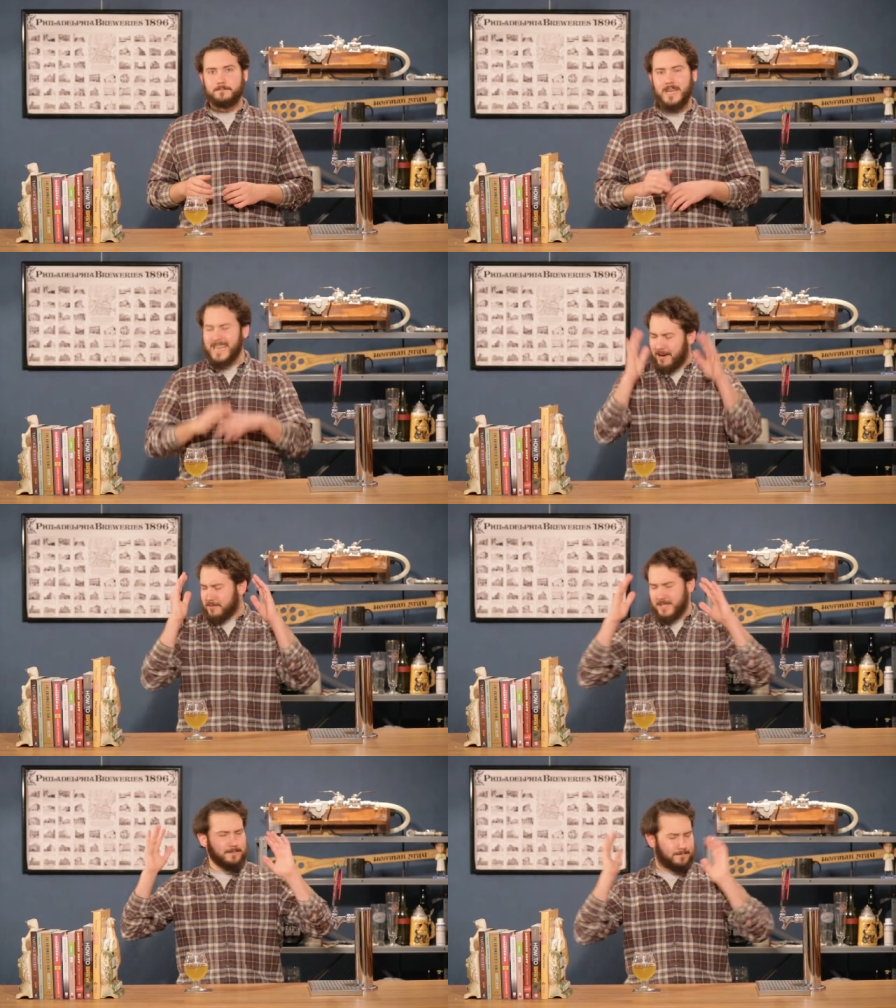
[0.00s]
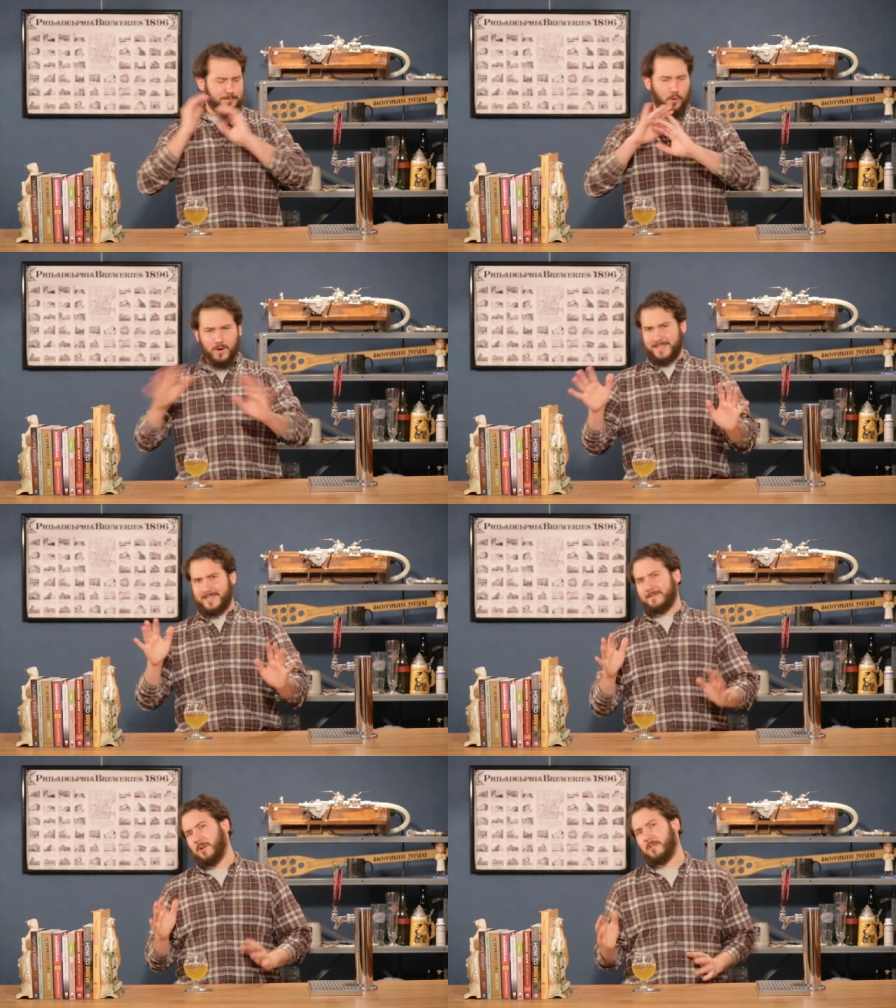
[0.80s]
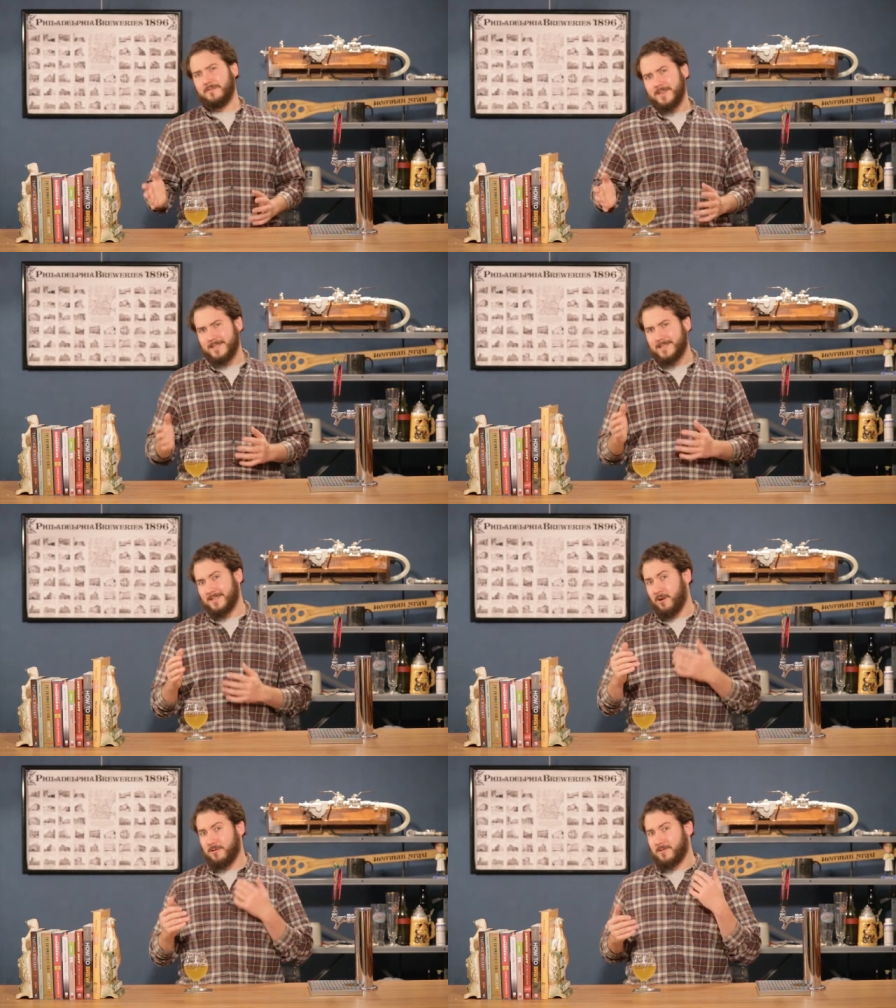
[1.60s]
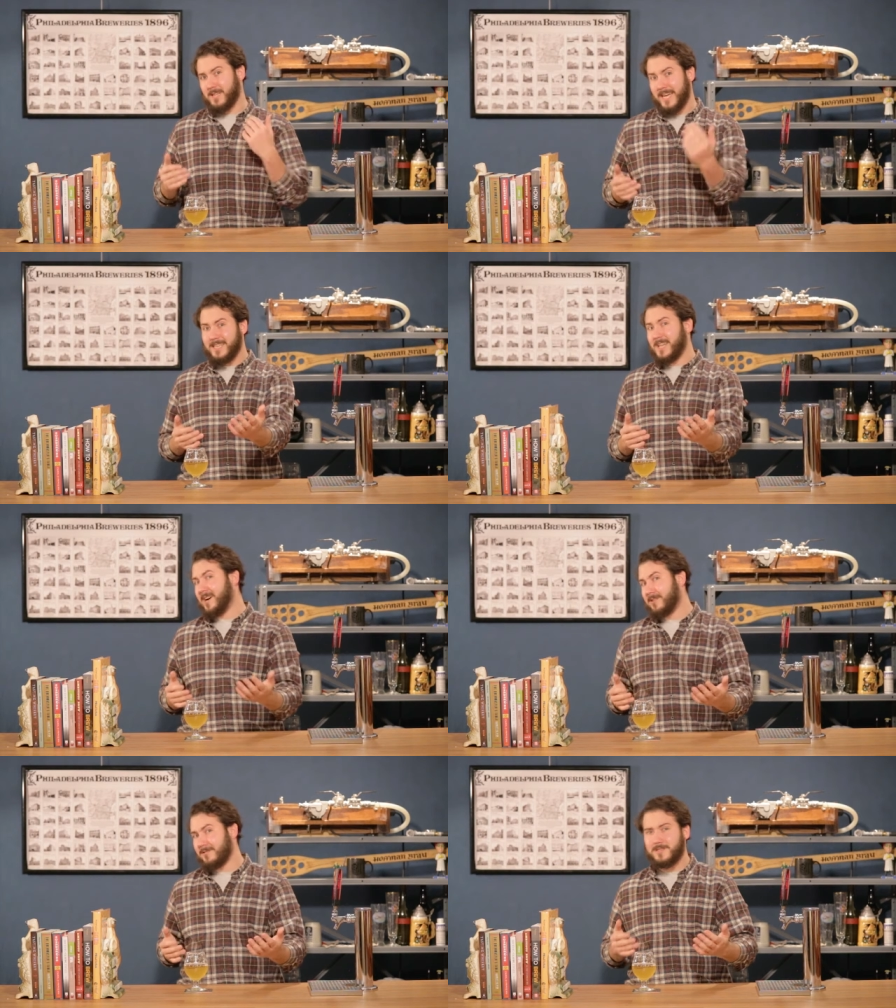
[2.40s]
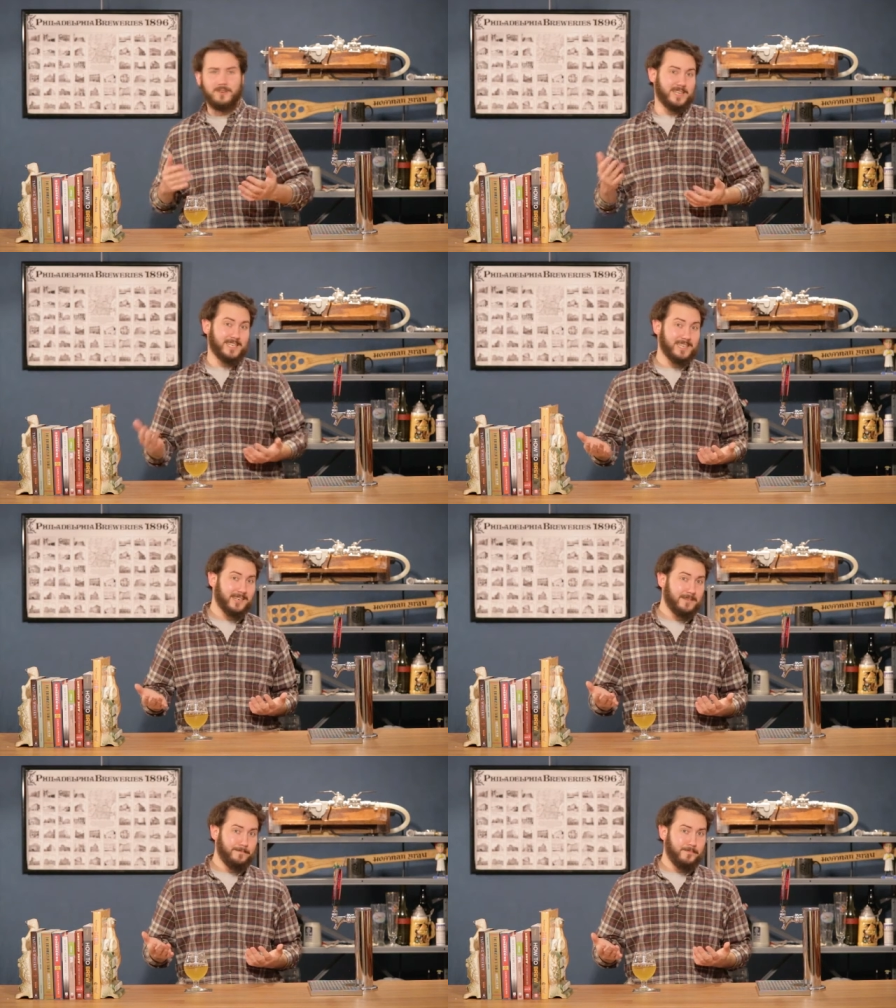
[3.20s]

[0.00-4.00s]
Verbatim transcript: And now to the point of all of this. Are light lagers artistic?